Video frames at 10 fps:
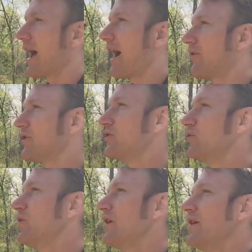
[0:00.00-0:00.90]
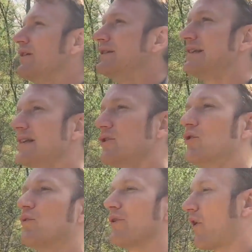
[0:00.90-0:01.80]
How do you
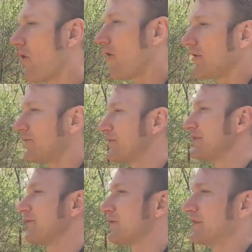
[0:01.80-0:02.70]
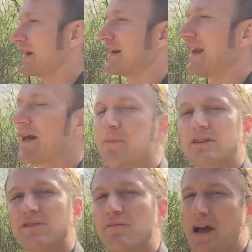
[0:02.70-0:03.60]
deal with all of the different
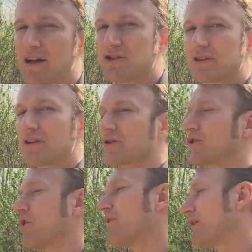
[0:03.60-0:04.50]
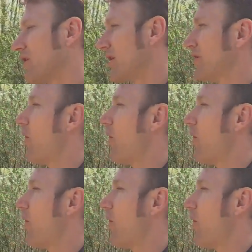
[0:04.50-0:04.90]
dynamics of magic that are going on